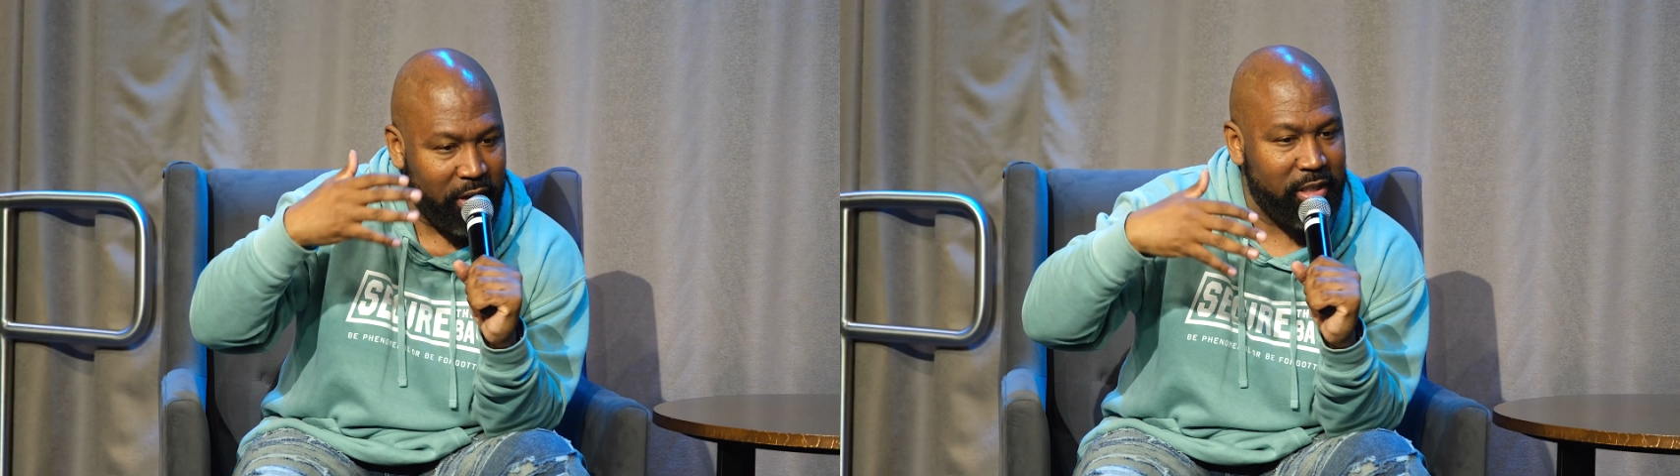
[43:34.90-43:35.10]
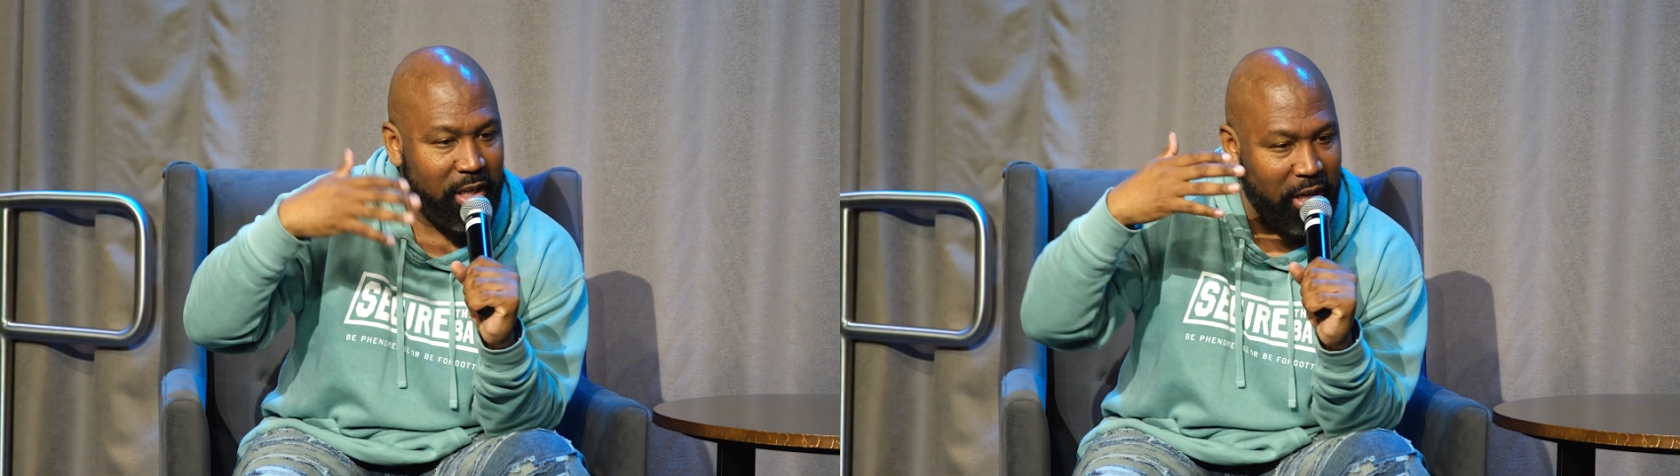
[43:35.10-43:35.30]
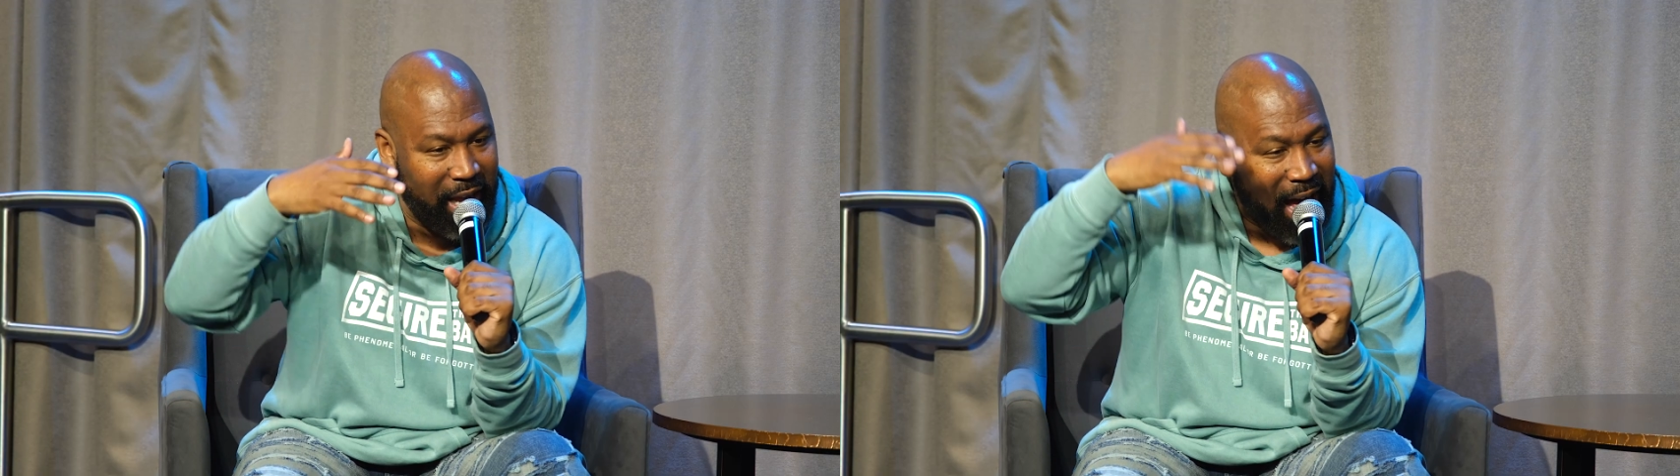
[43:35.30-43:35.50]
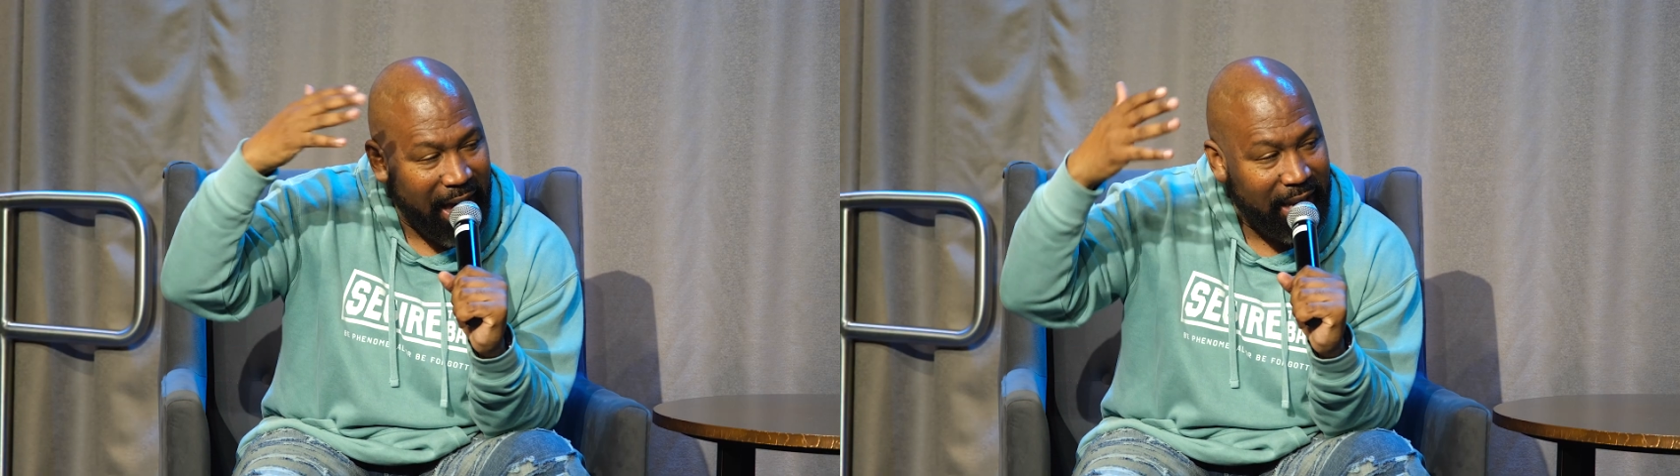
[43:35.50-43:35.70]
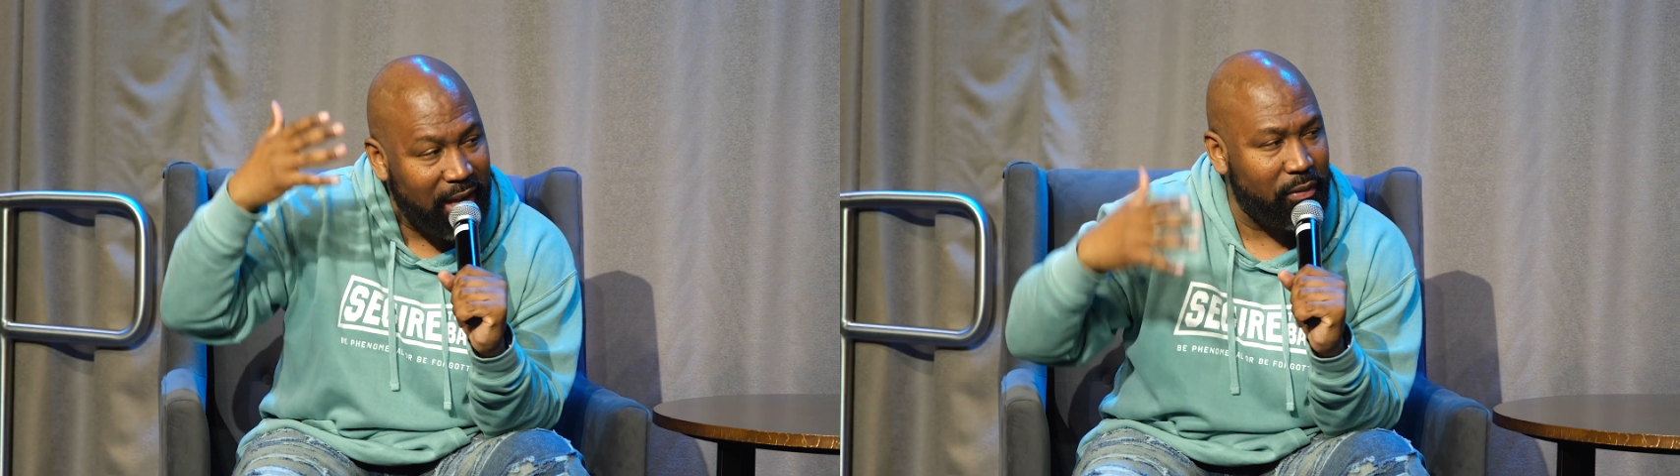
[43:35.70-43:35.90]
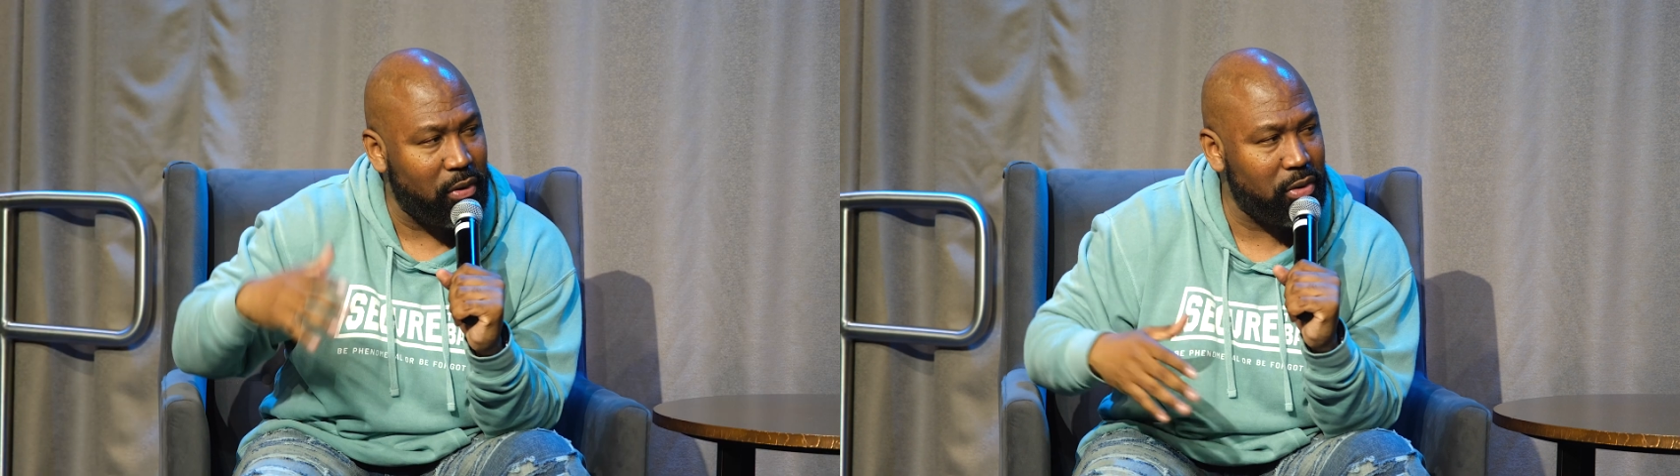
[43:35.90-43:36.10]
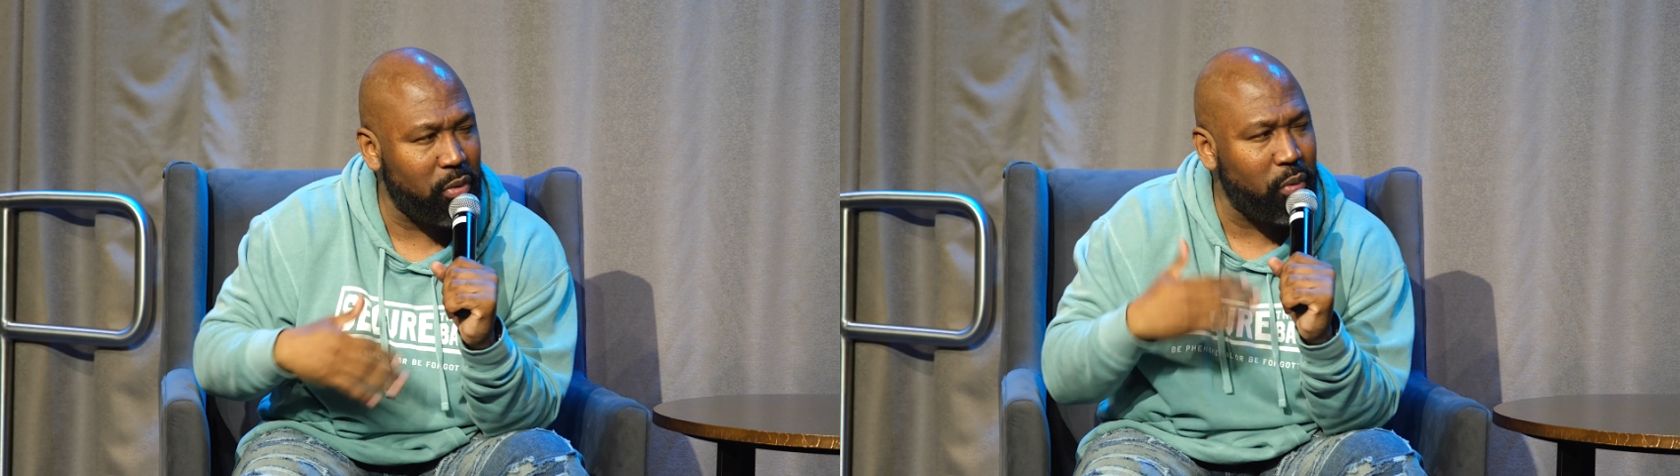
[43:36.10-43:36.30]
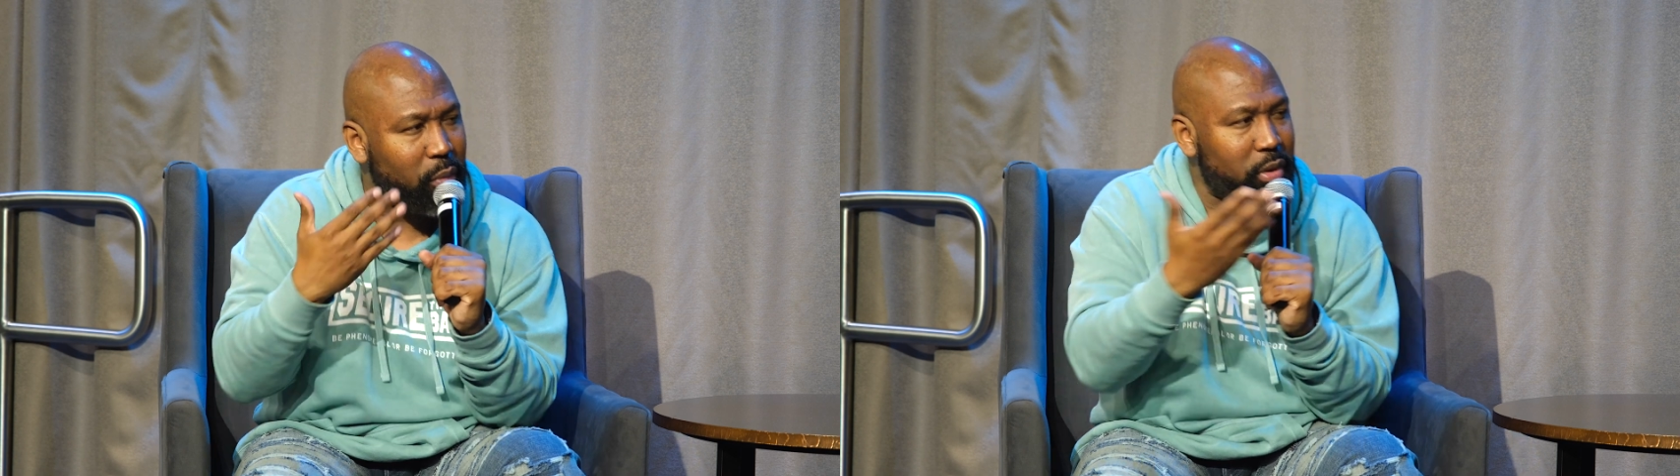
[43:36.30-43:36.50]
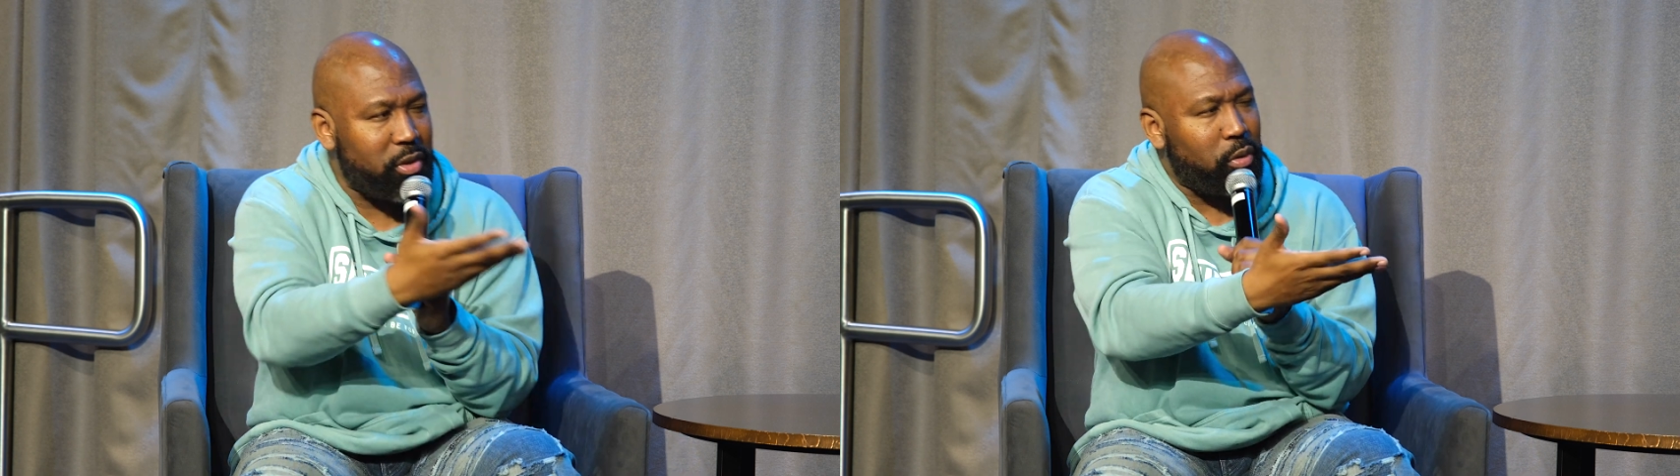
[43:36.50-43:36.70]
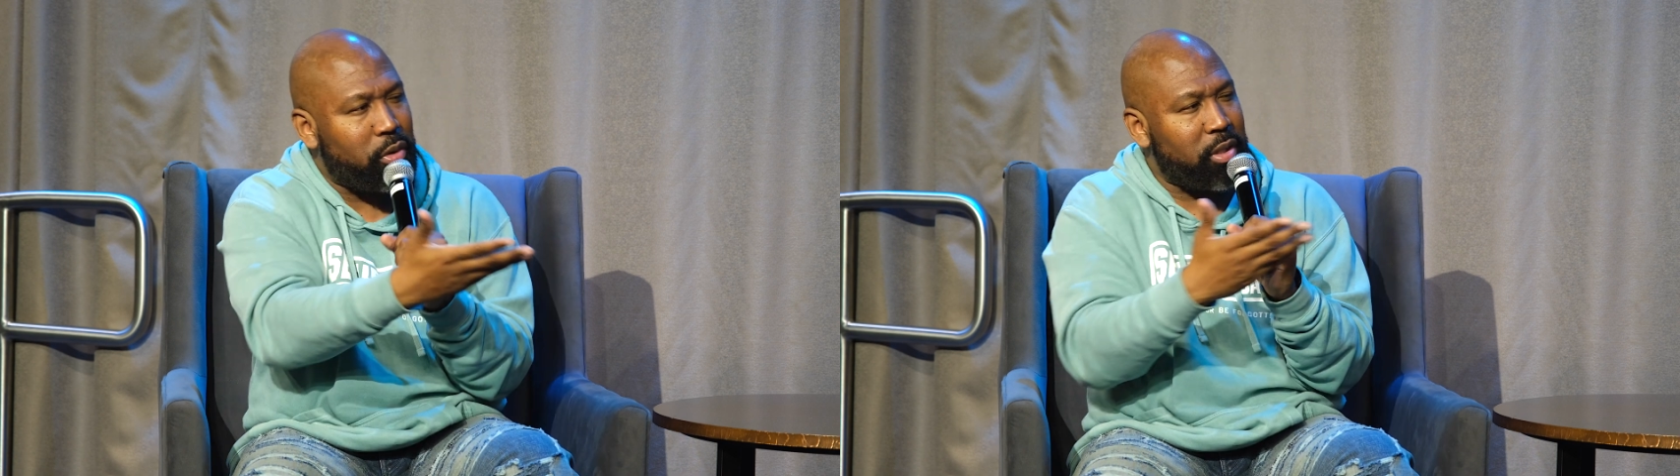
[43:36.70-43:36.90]
at a high level. So what's your
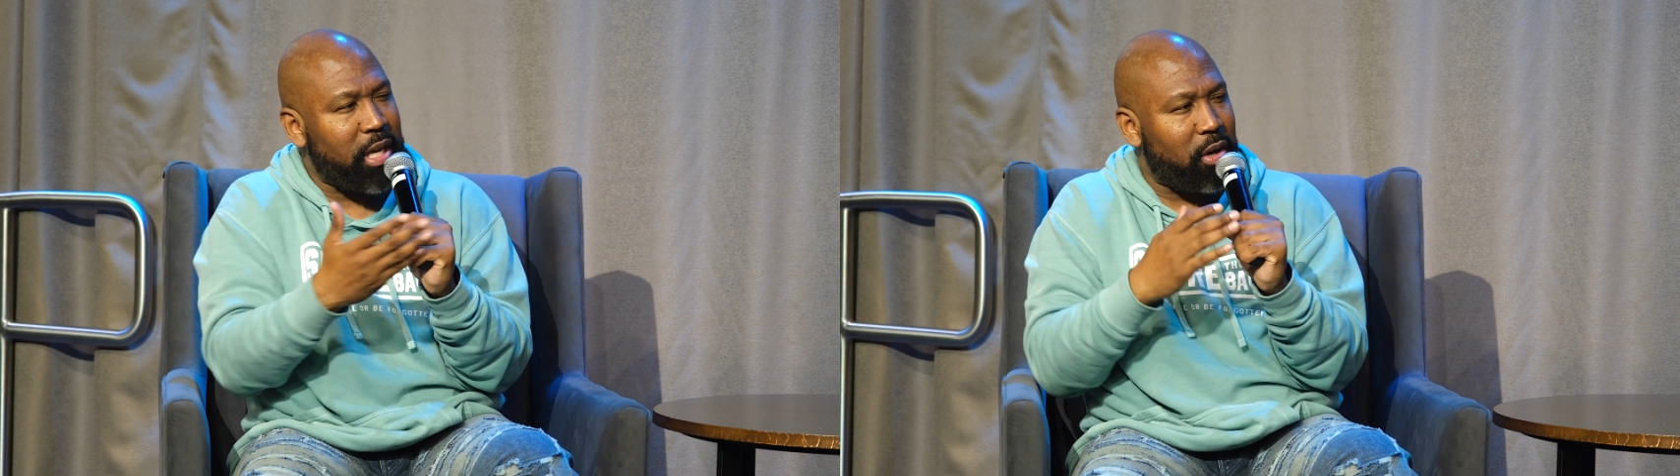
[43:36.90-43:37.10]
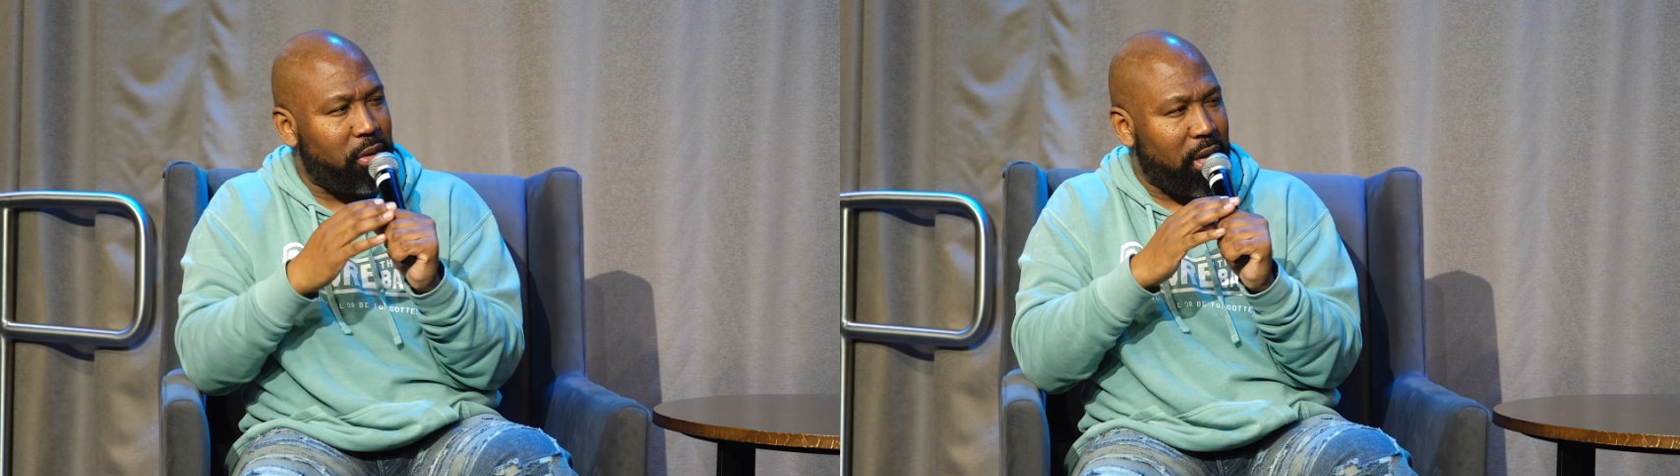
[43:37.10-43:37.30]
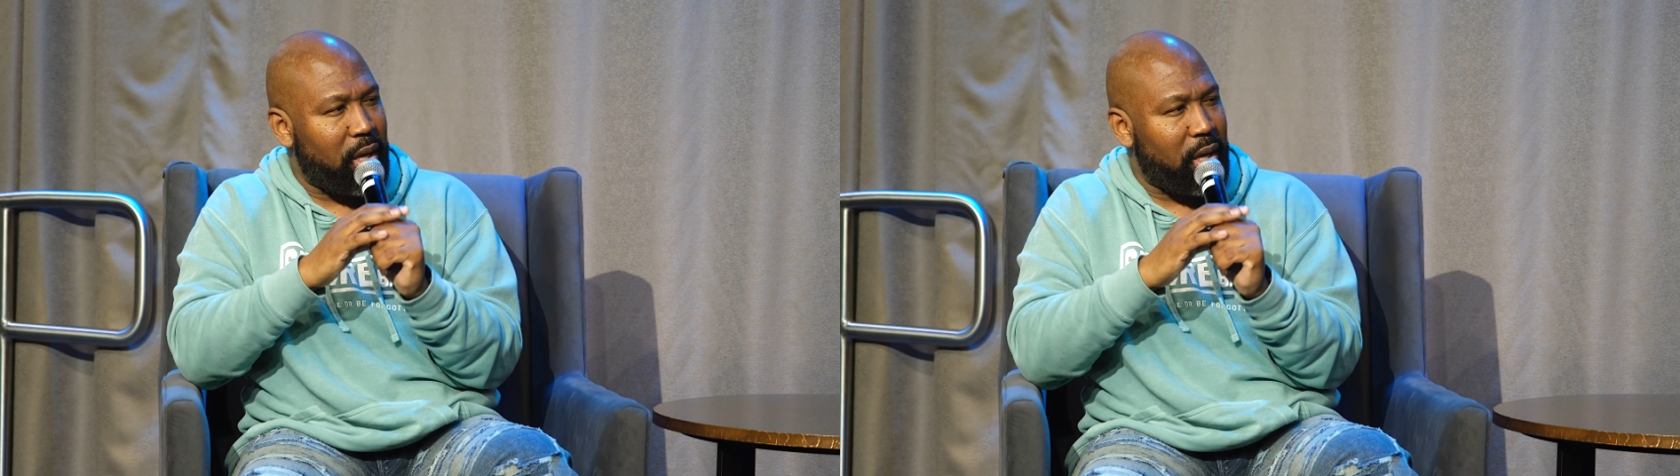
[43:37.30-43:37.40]
take on that?